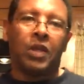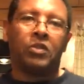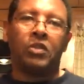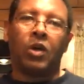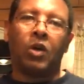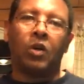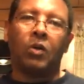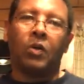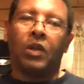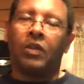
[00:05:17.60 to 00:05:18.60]

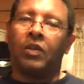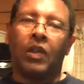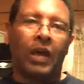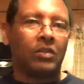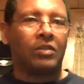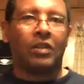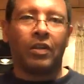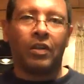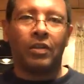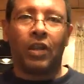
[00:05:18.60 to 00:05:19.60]
So that's
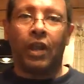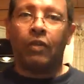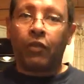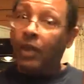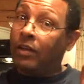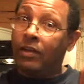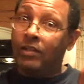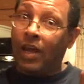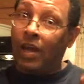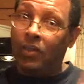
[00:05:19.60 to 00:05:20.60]
the life and
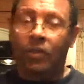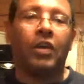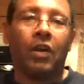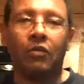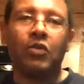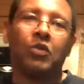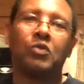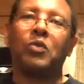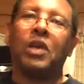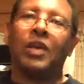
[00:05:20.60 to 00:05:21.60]
death of the
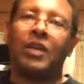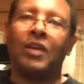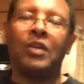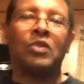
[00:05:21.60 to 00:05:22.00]
zucchini.